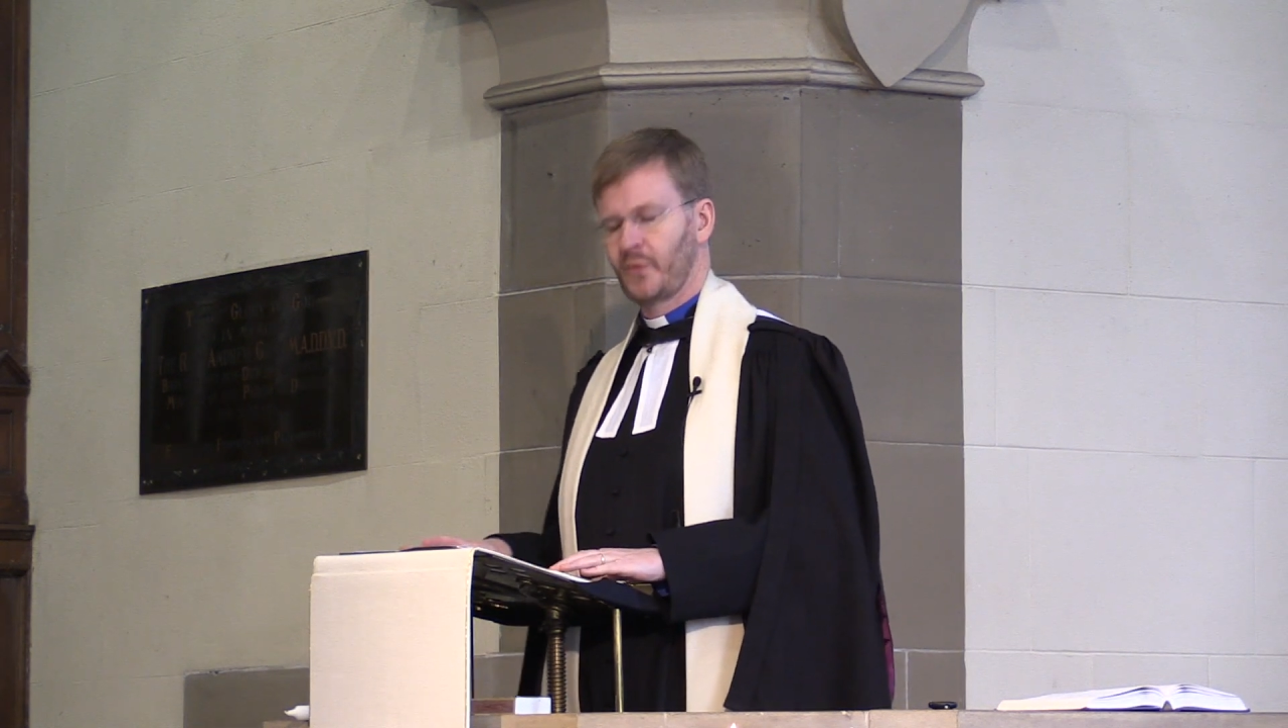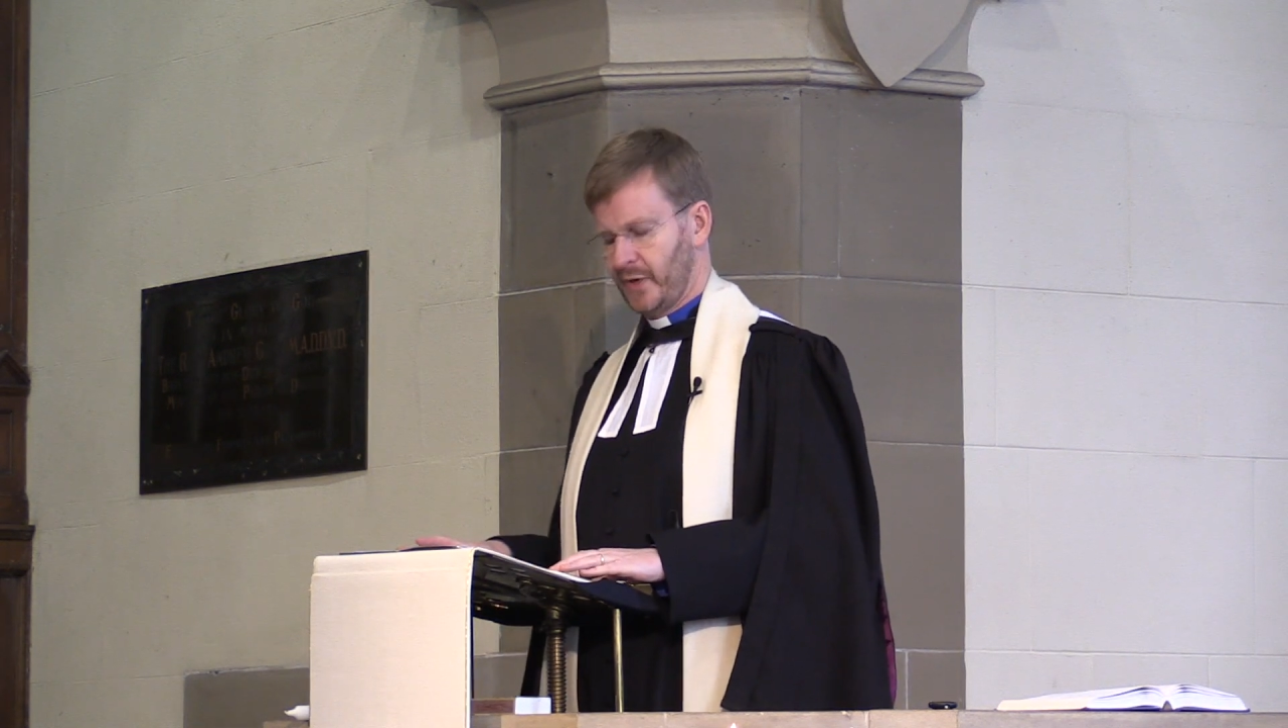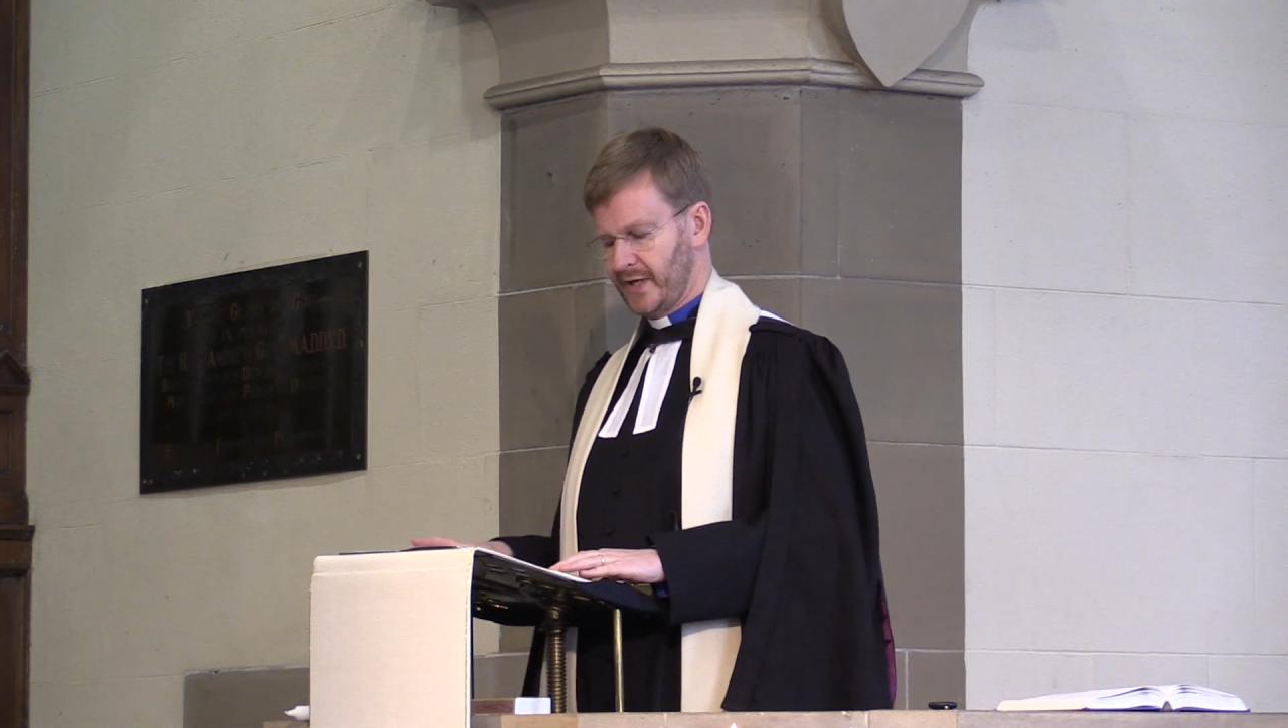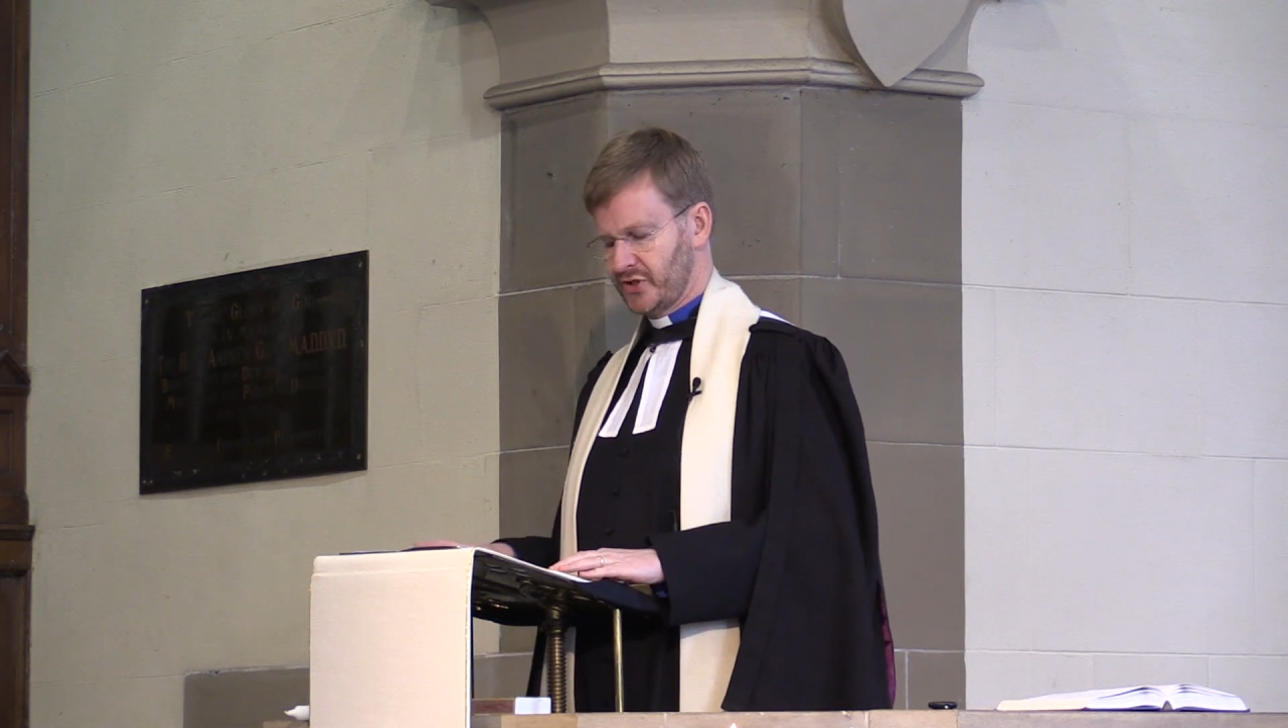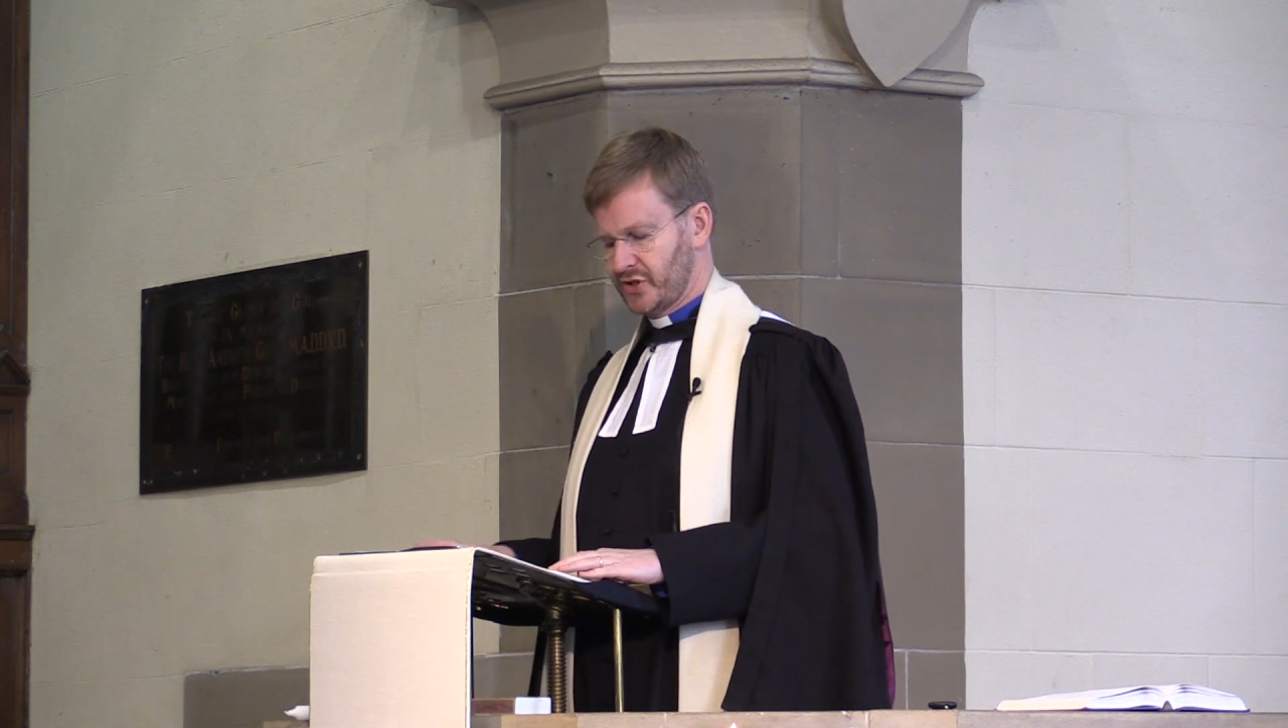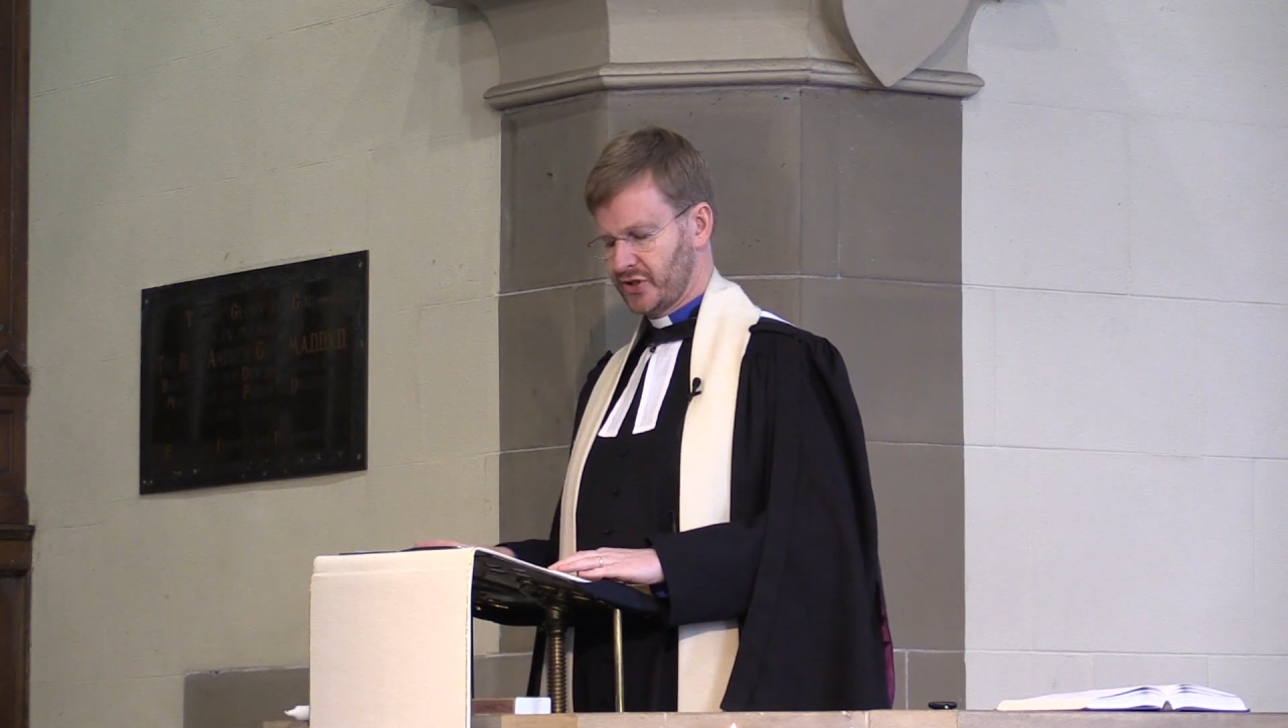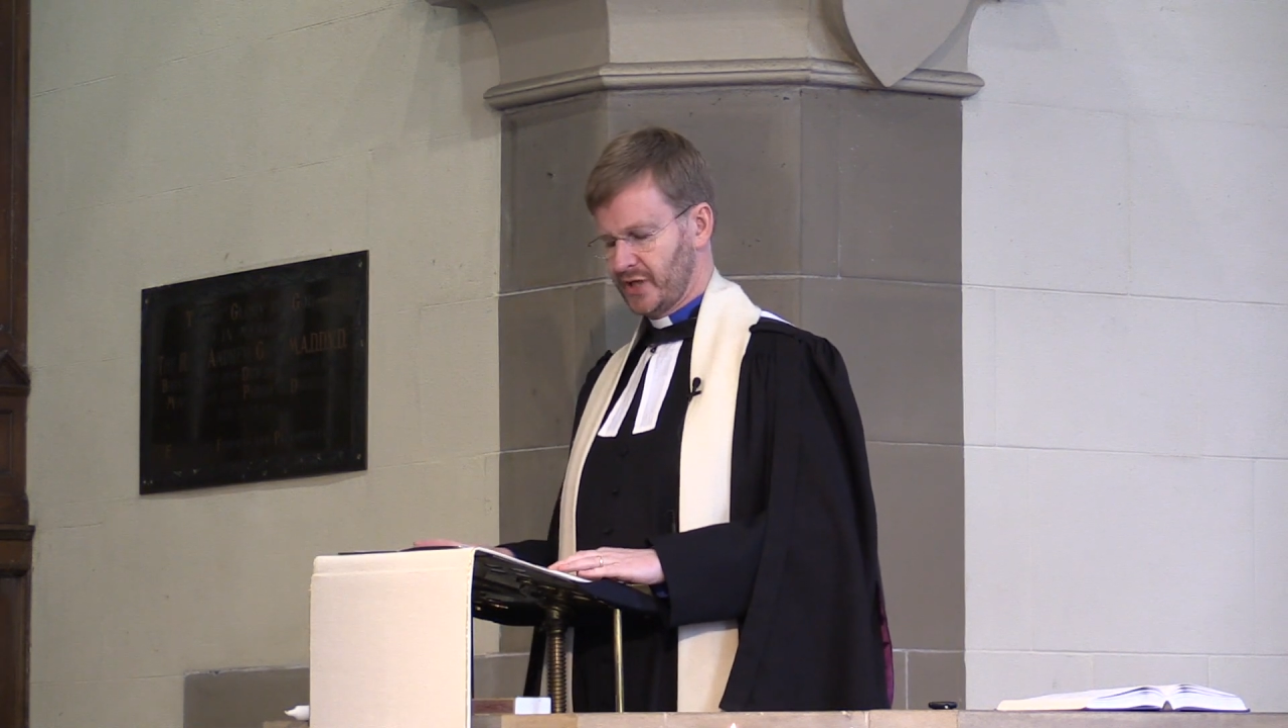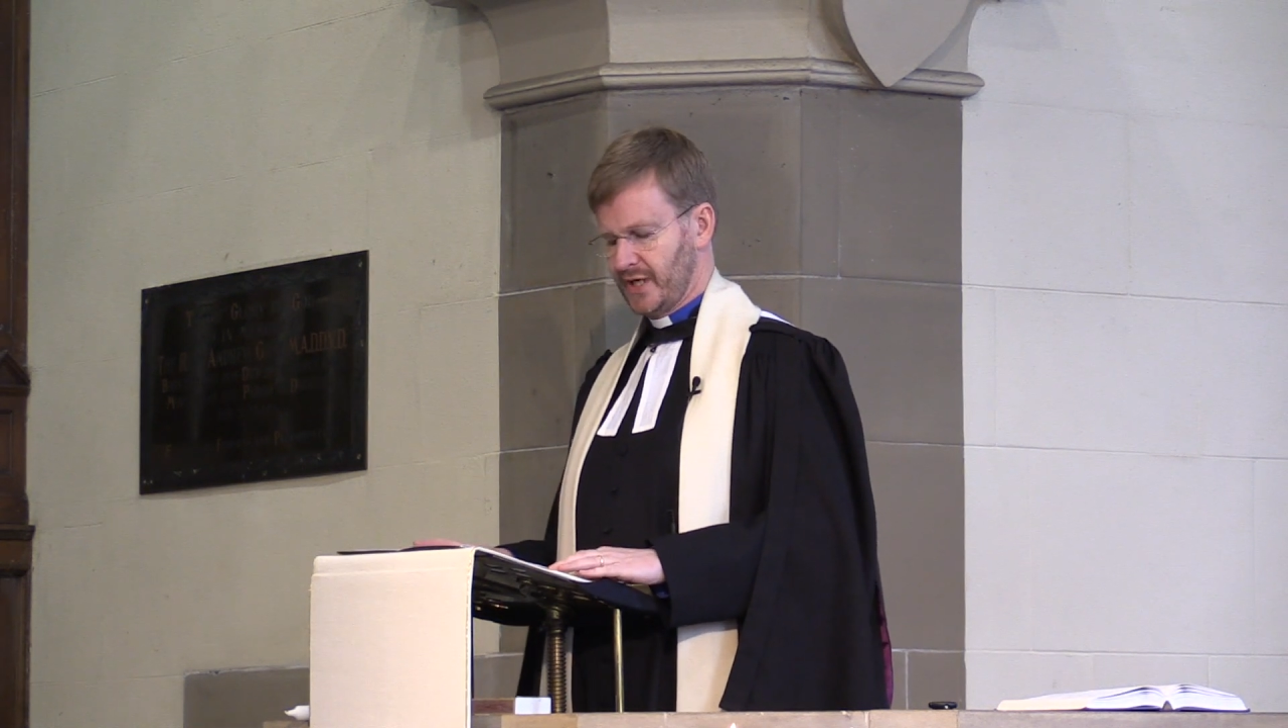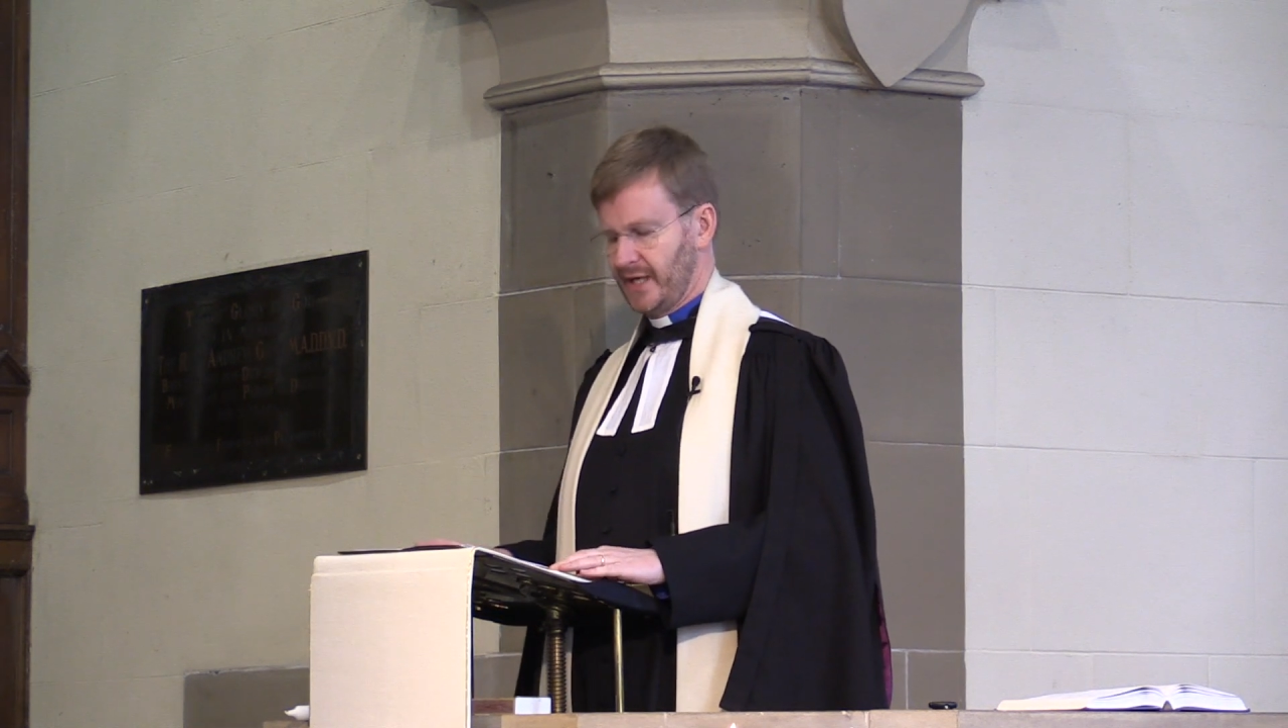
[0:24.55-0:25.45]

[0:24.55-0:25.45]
which